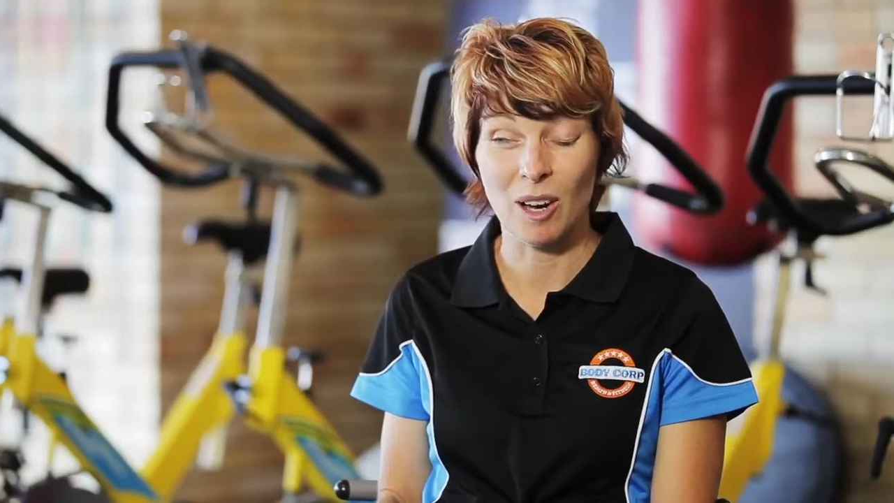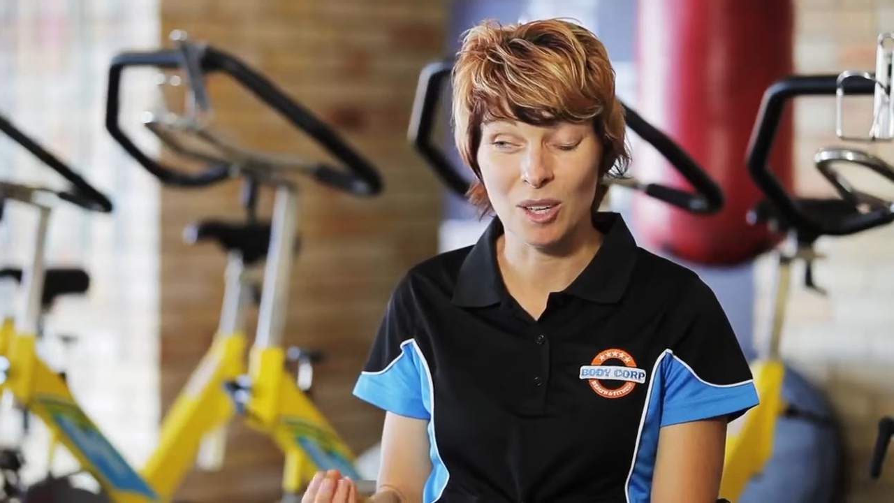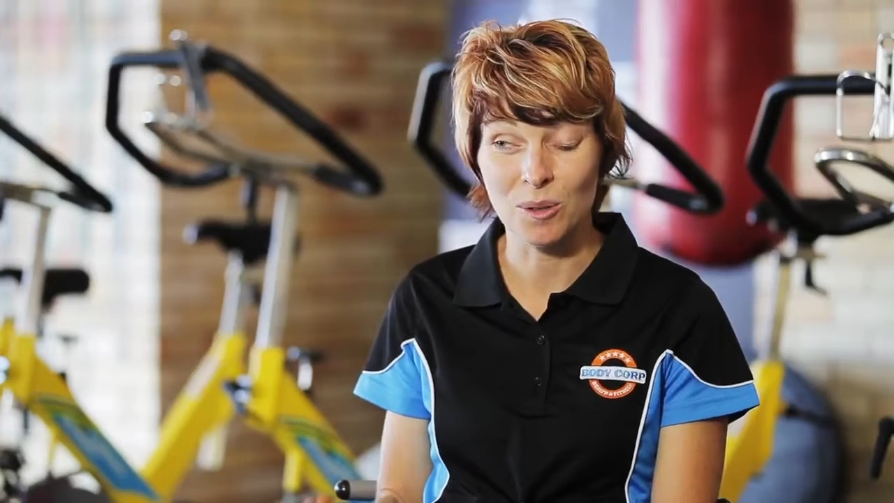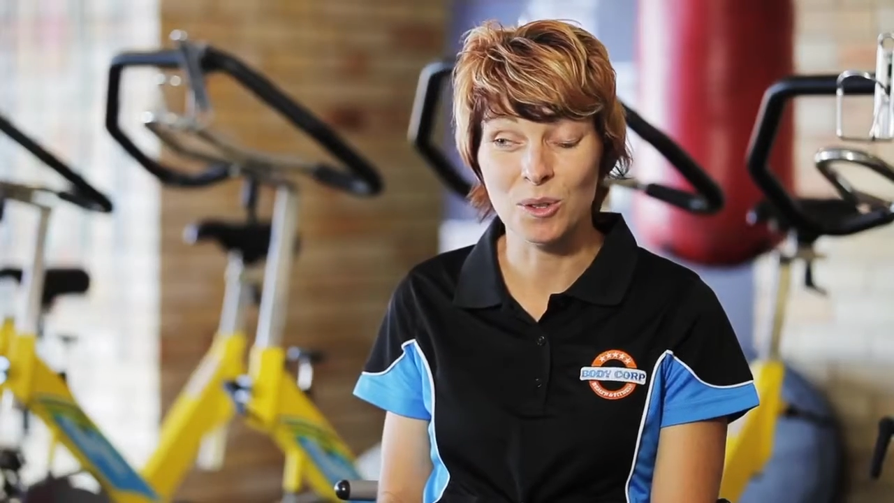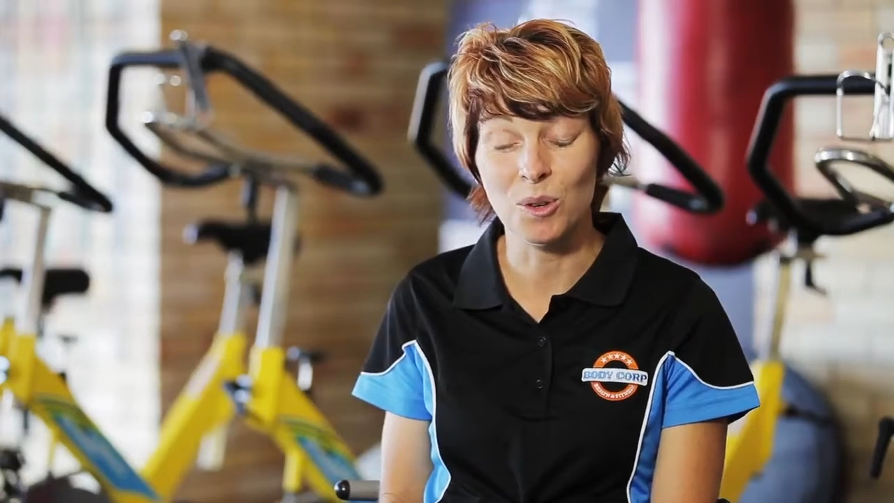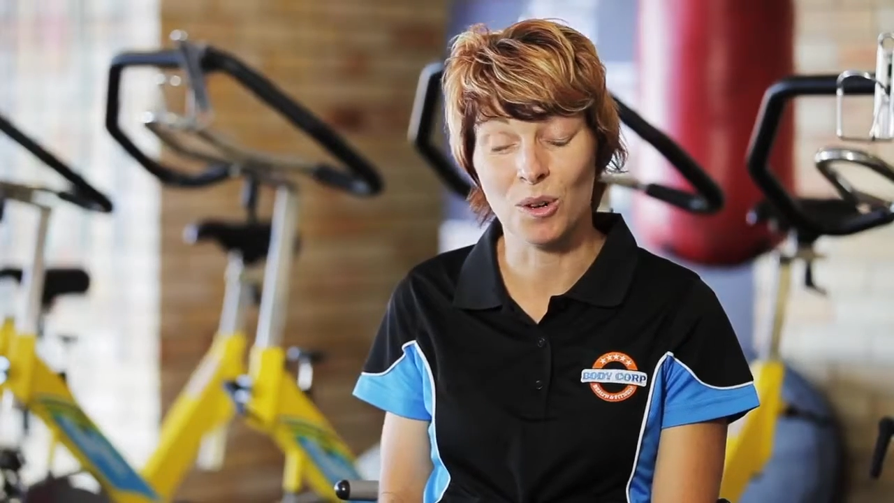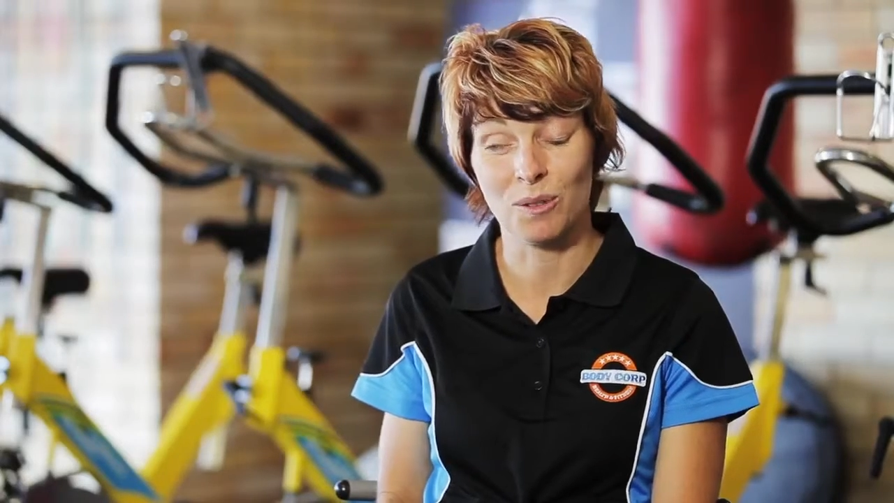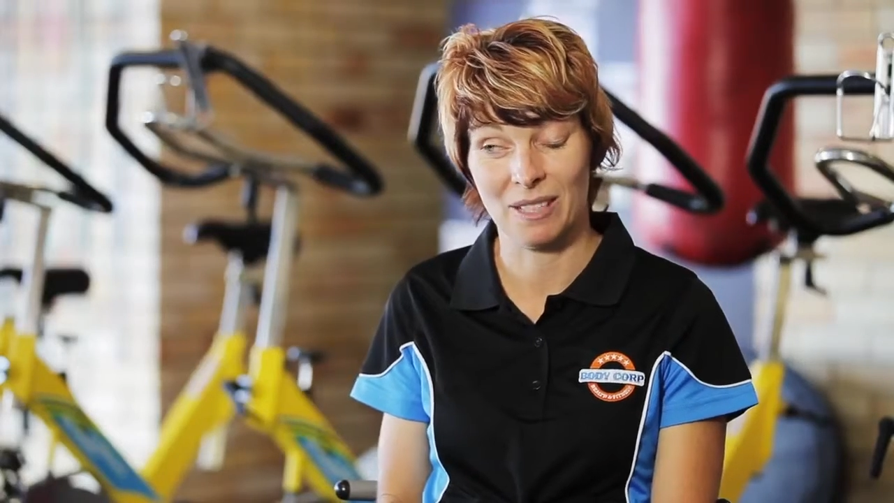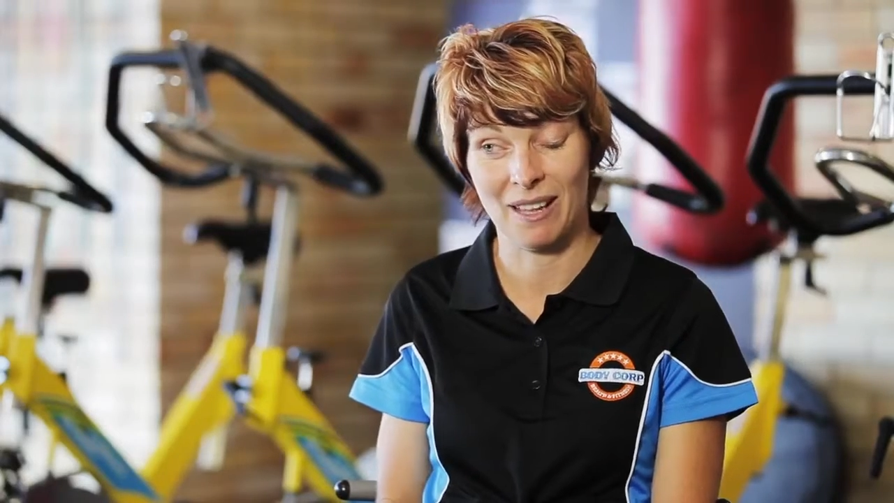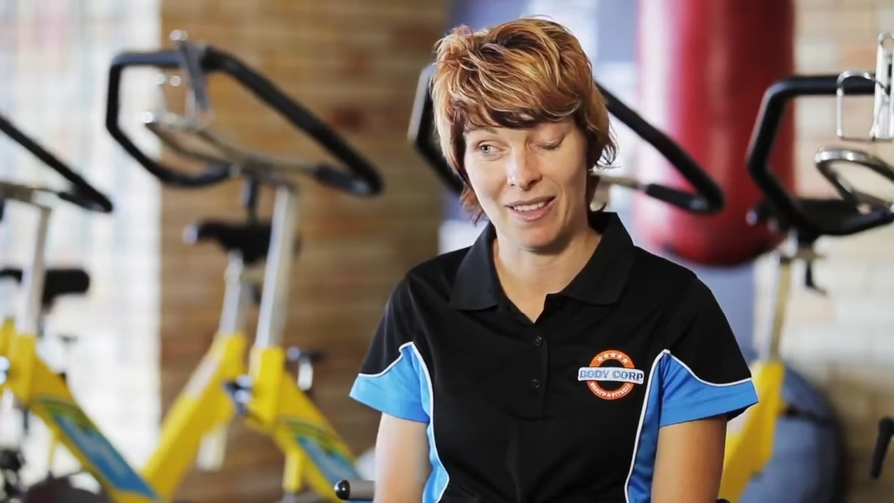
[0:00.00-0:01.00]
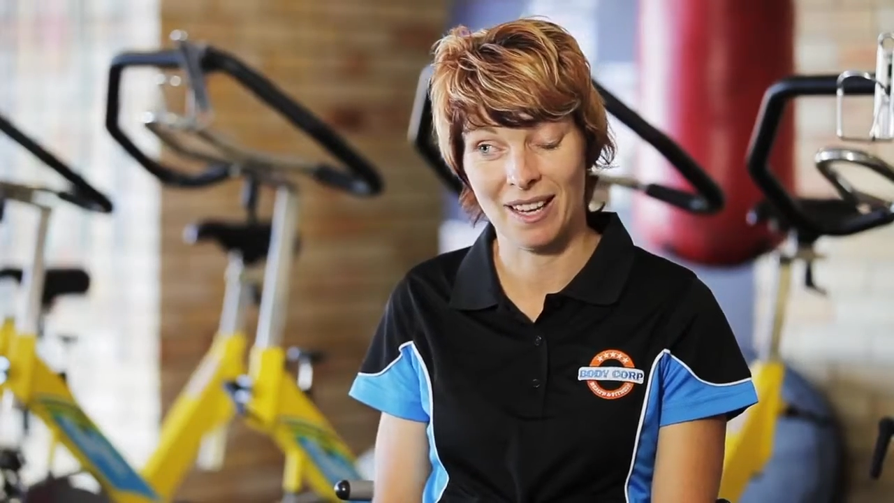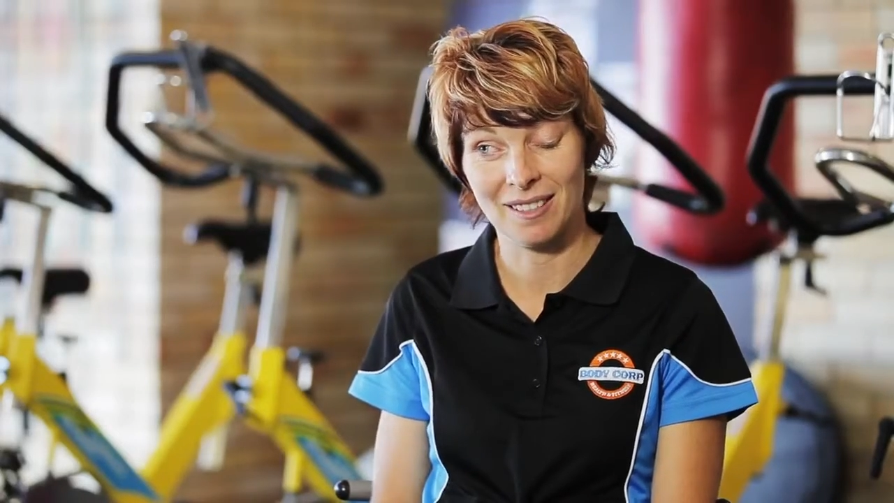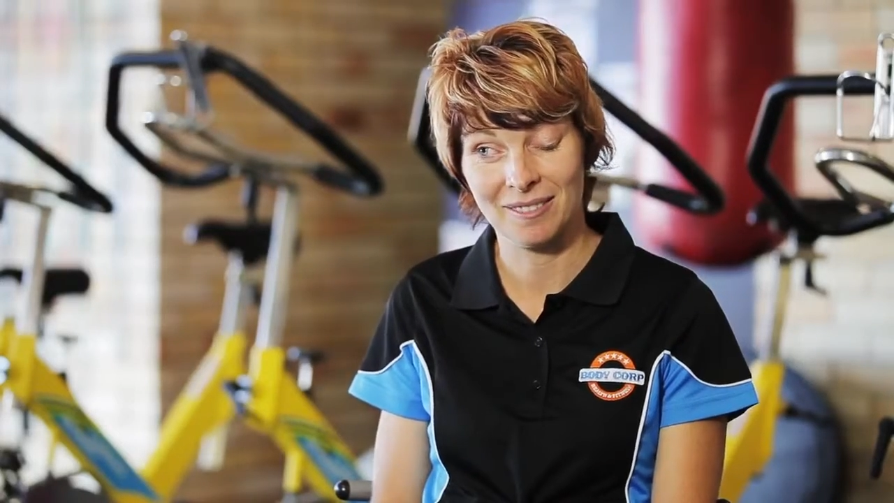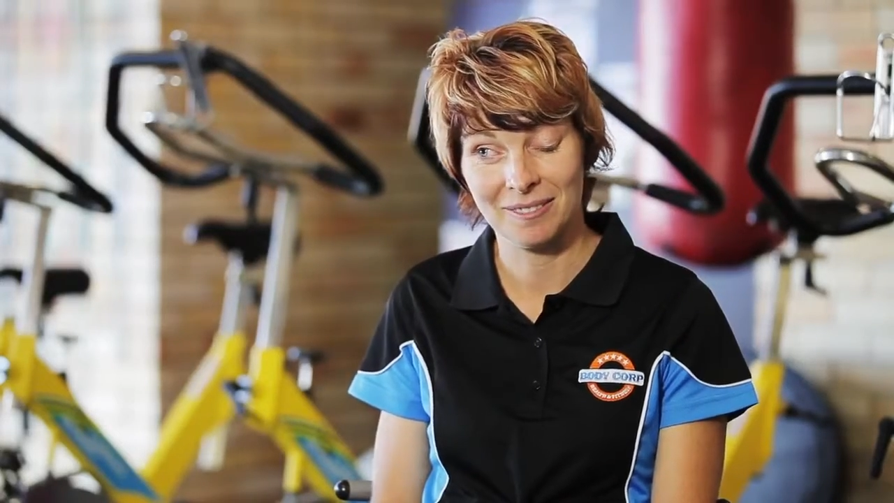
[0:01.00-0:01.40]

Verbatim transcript: I could not have done that.